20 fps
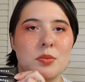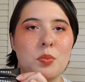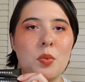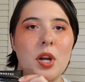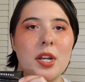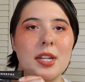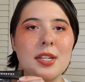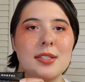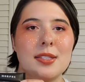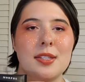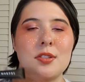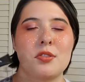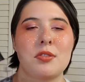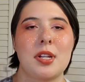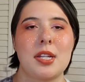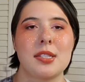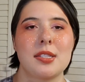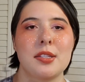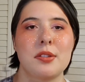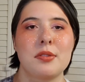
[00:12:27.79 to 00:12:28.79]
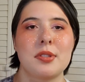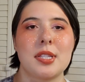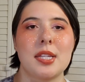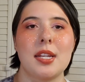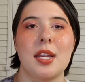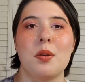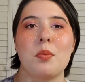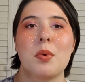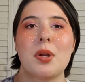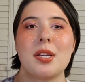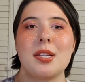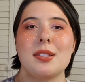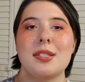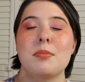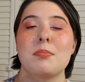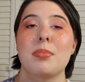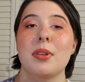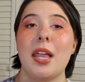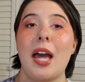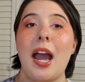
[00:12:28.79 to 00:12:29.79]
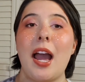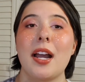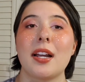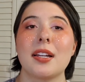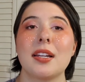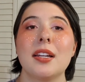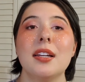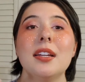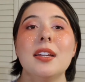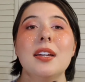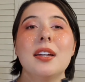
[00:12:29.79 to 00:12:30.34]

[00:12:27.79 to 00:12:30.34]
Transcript: One is in translucent and one is in black.